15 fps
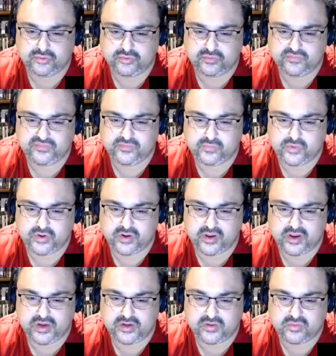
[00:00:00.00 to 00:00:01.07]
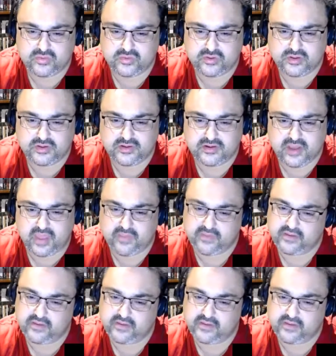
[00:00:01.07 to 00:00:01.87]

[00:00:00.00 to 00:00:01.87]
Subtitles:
from what I could gather